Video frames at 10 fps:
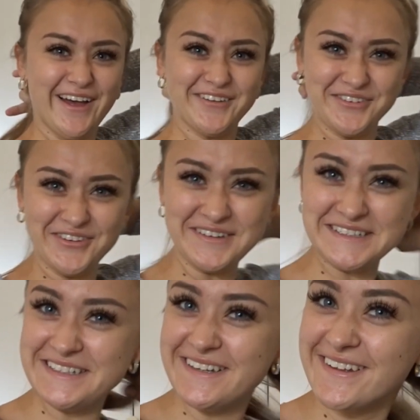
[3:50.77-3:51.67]
I have no
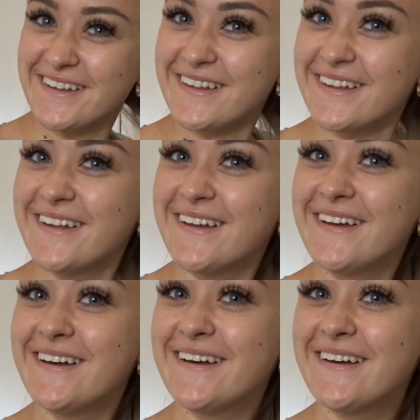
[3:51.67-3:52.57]
idea.
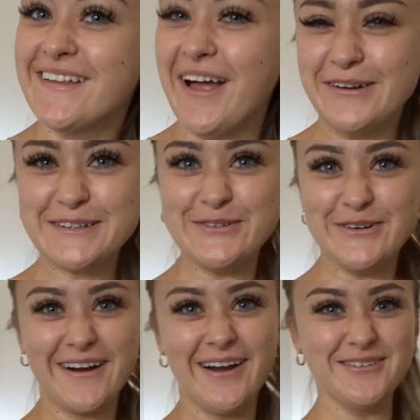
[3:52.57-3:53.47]
I'm just gonna
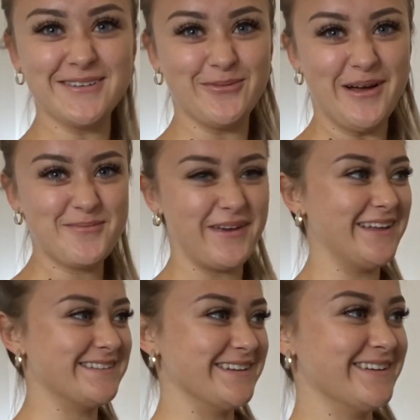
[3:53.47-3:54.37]
walk around with just one
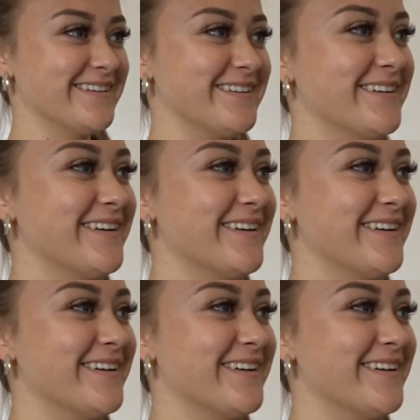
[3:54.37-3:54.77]
piece in.